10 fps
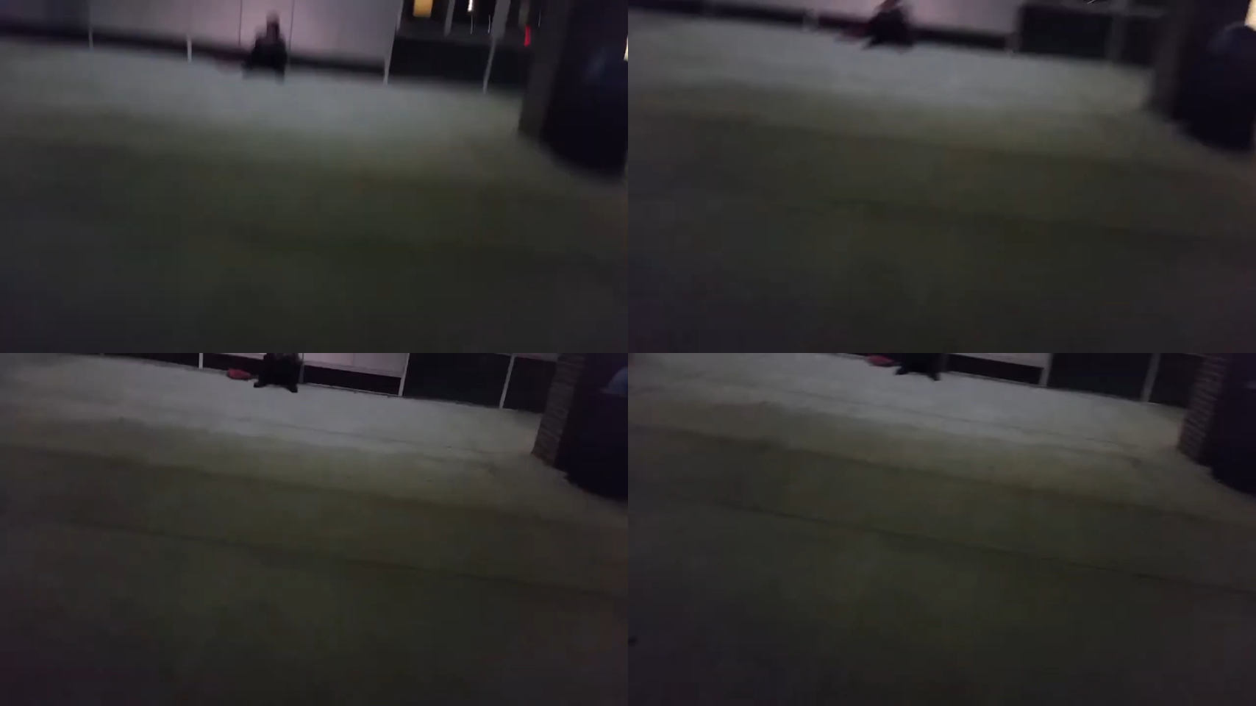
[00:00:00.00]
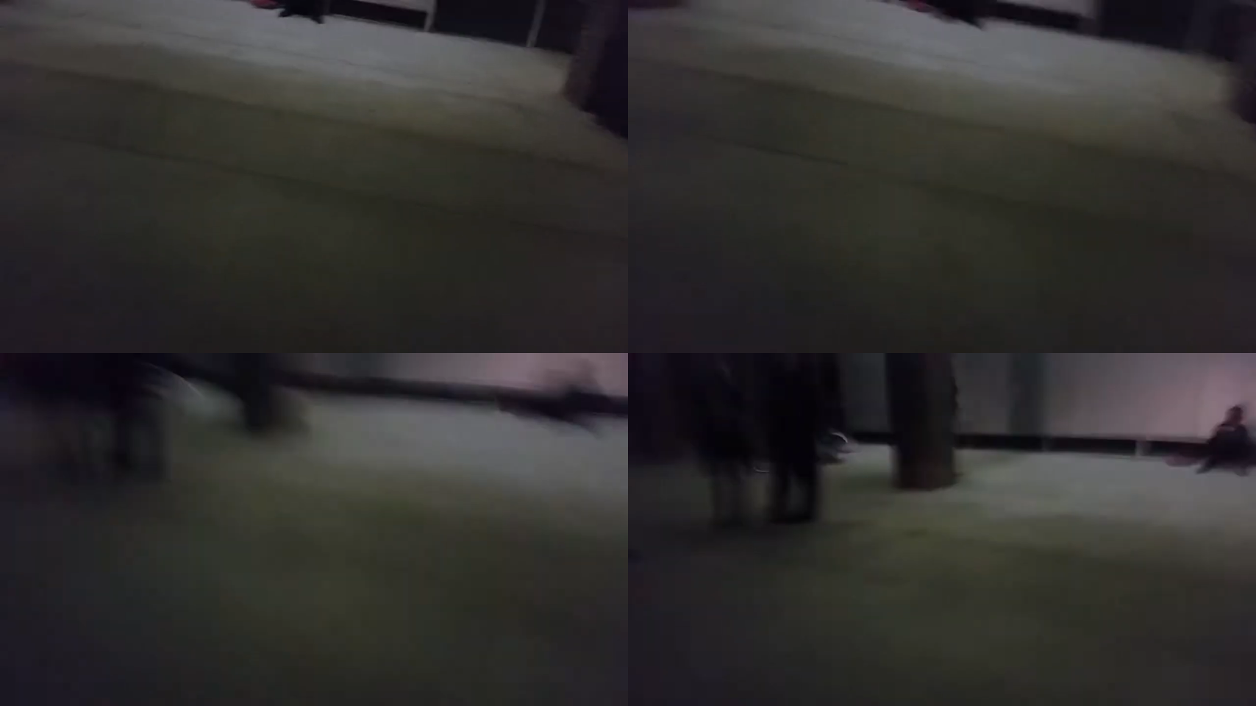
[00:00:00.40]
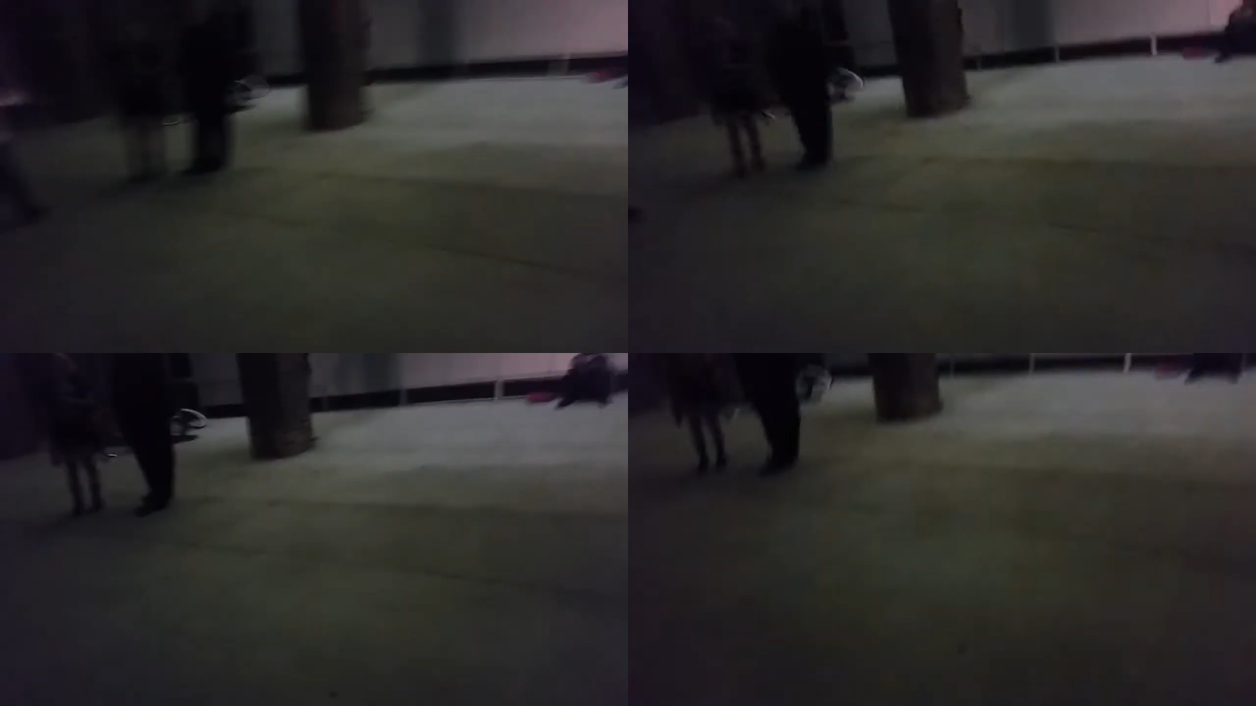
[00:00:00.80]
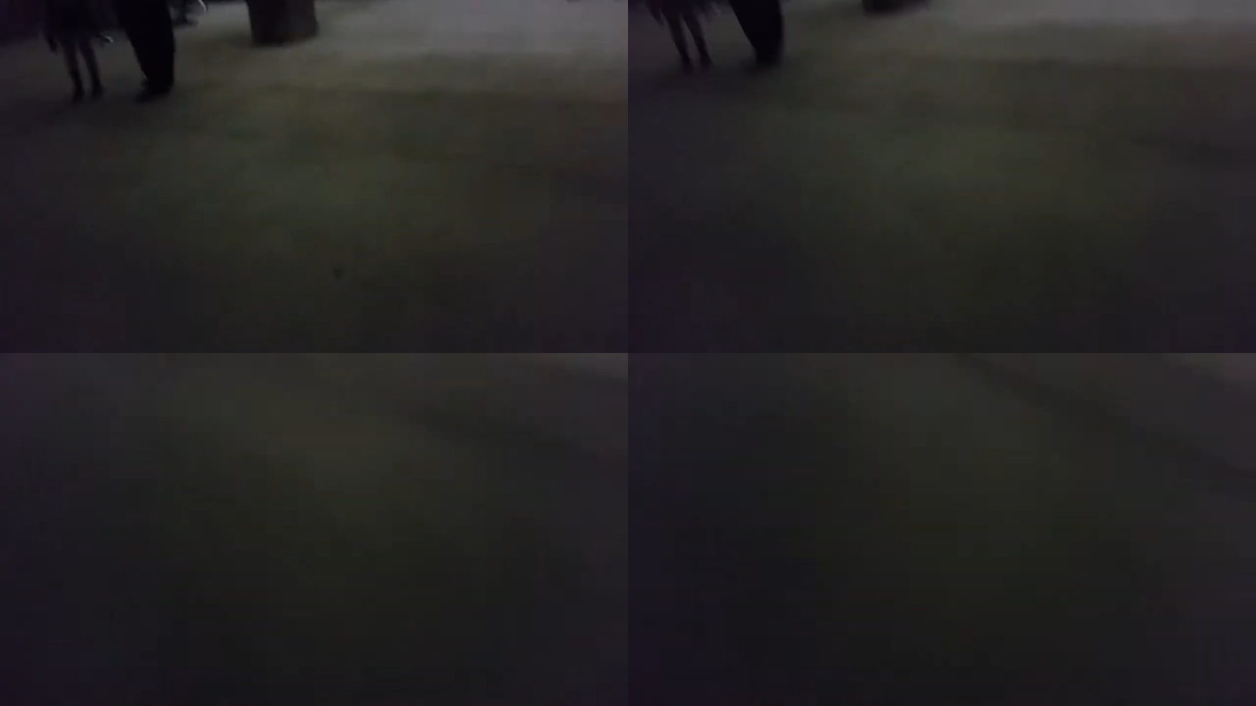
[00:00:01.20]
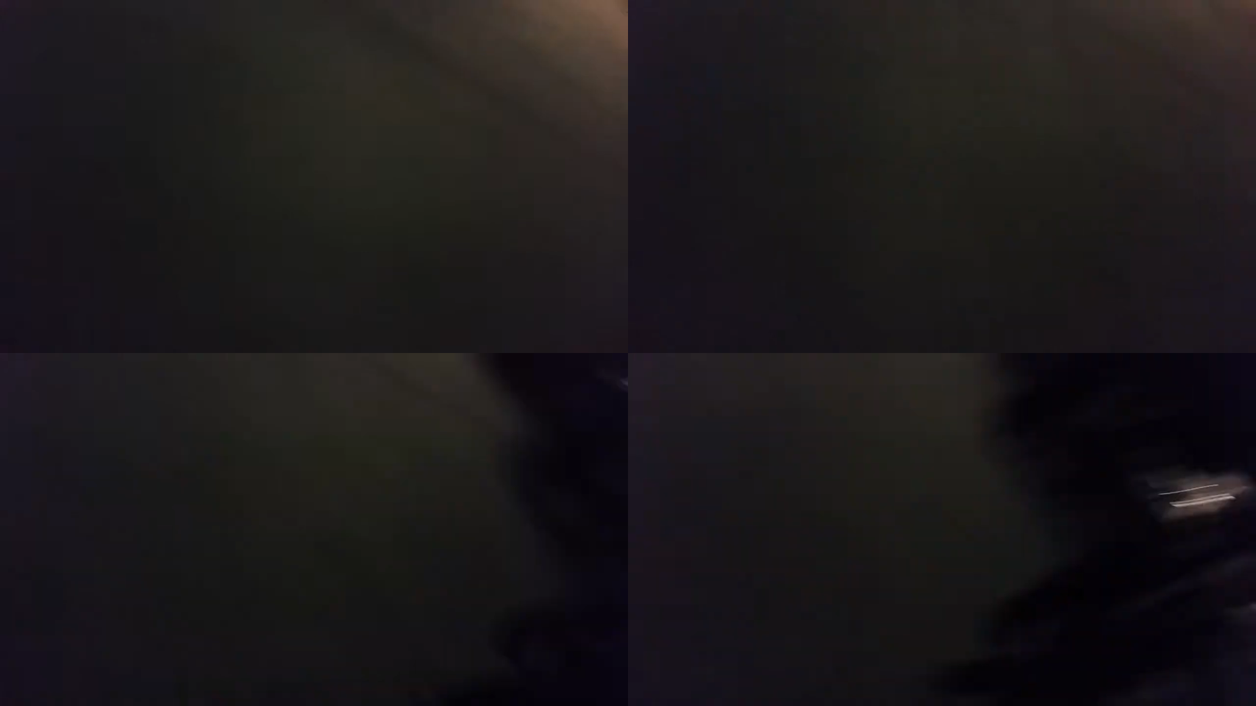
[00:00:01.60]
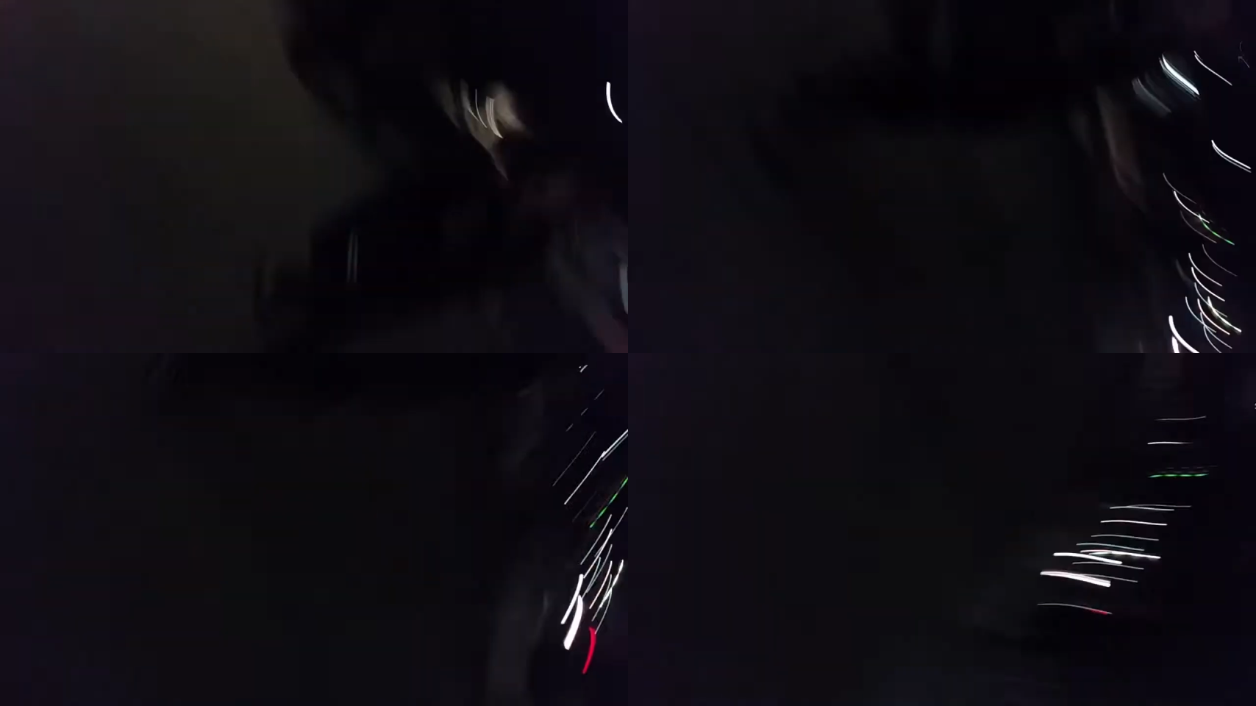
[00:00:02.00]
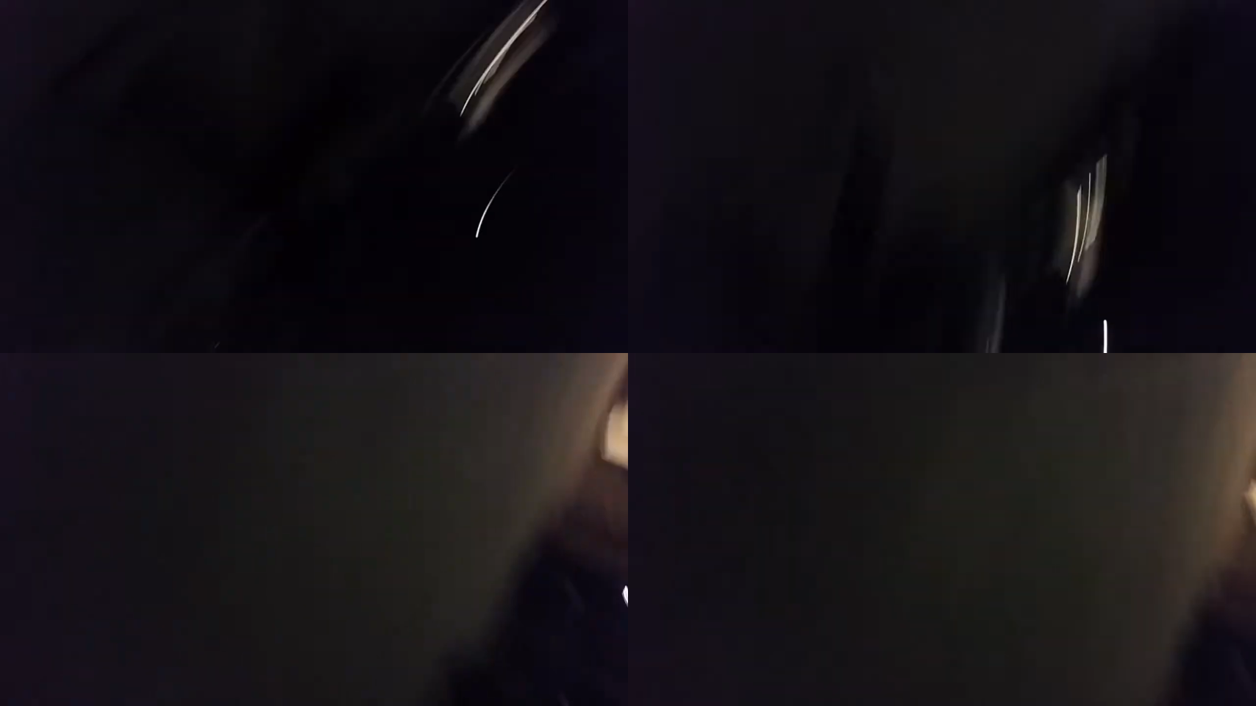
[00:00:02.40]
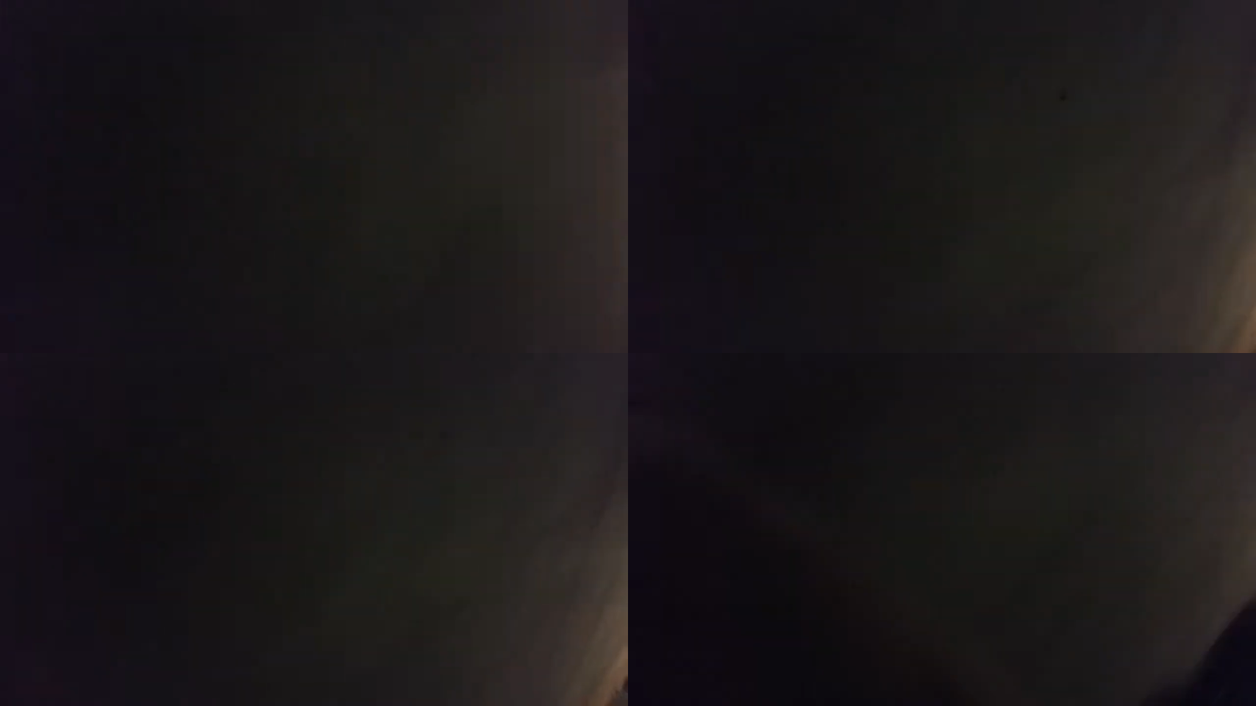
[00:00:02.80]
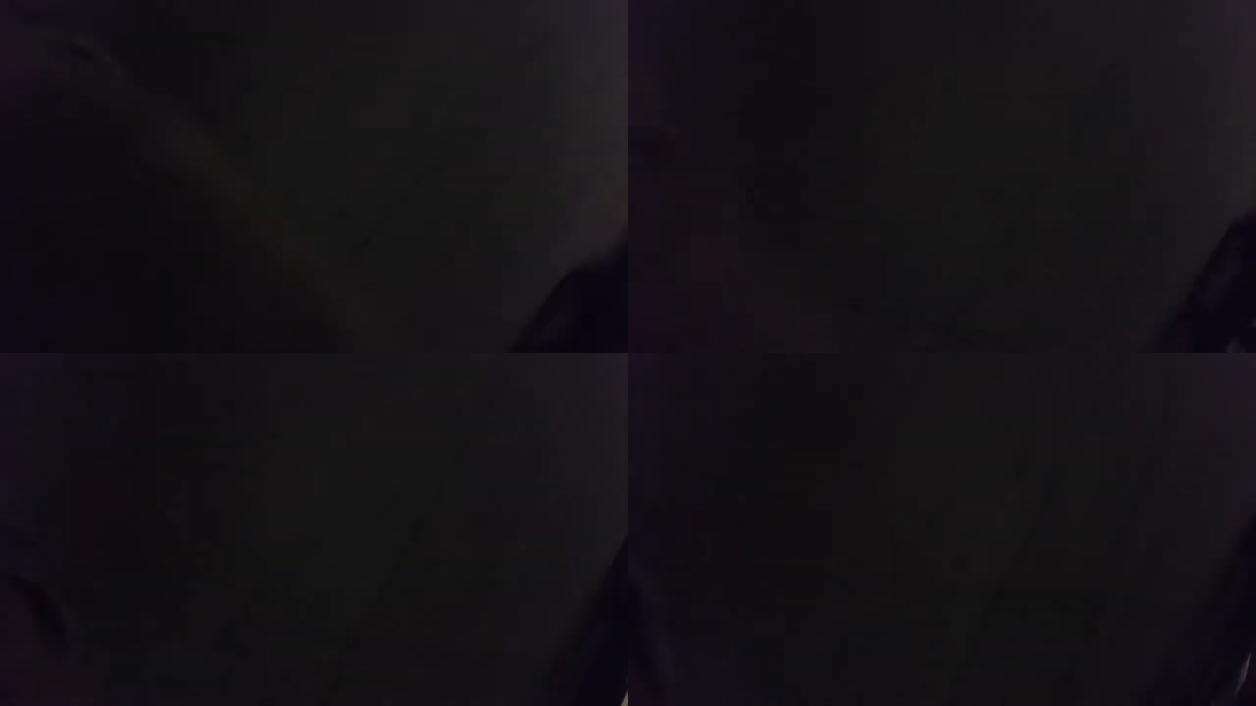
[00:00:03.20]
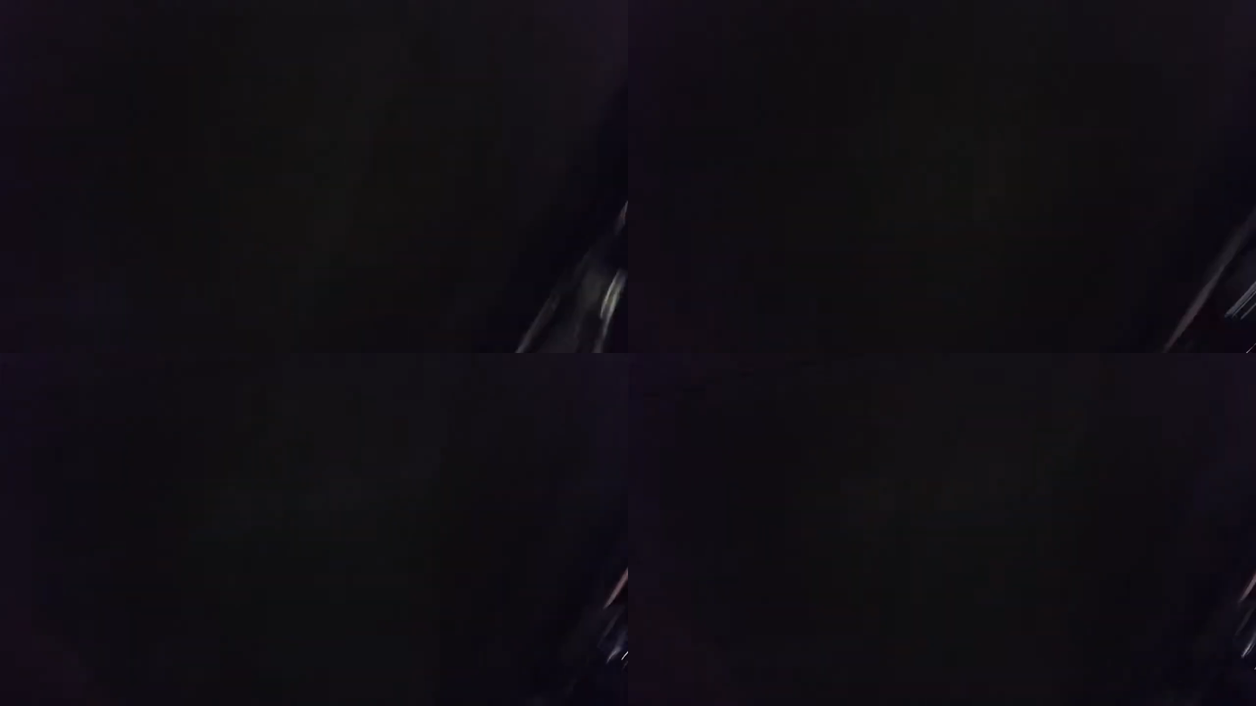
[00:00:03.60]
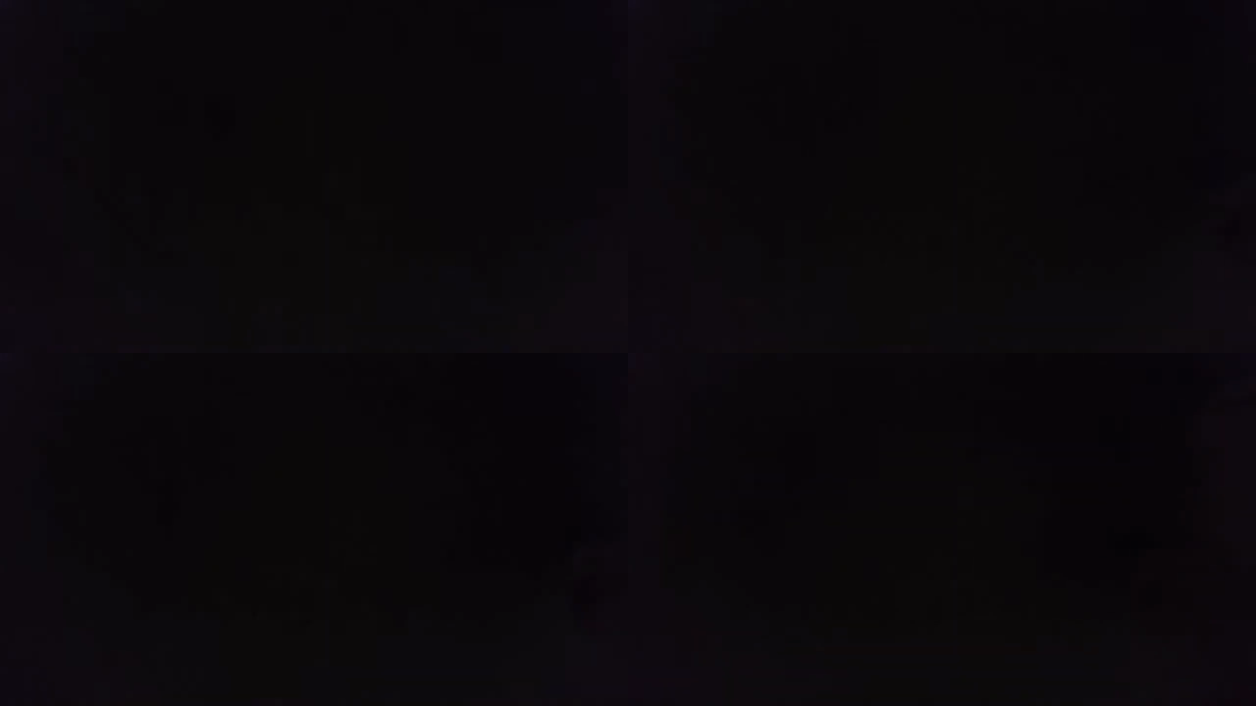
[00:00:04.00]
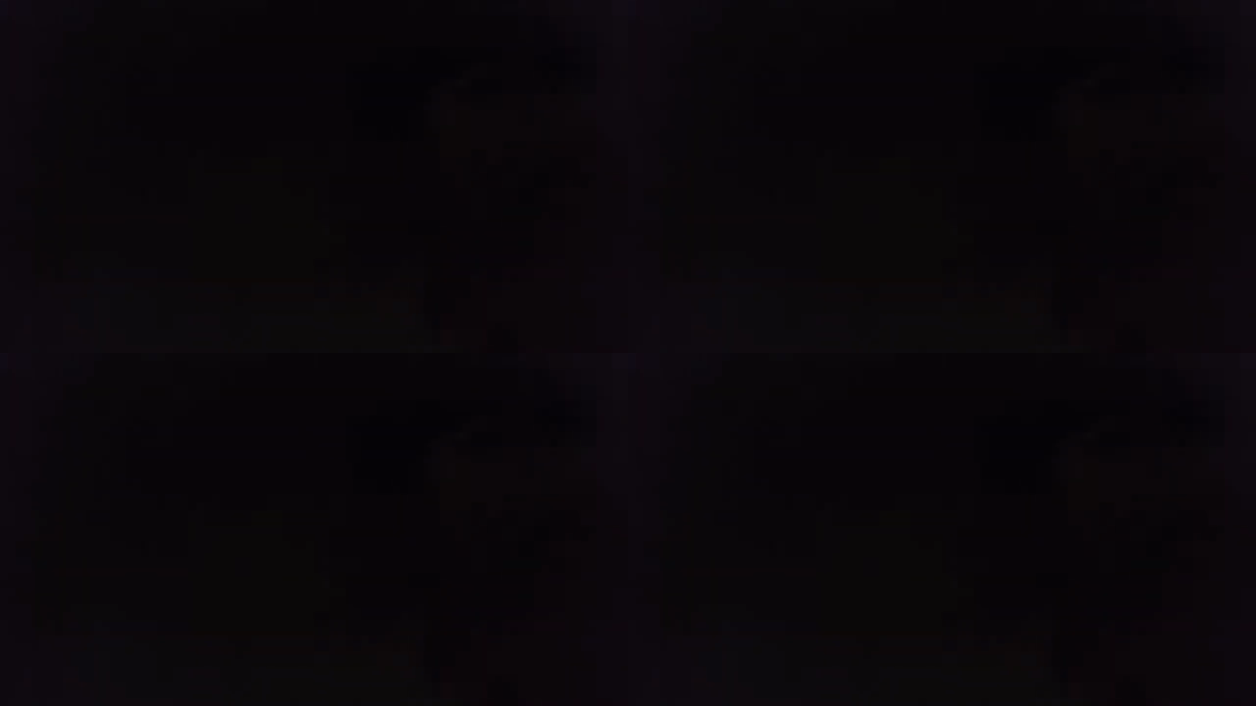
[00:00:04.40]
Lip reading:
No face is visible, so there are no lips to read.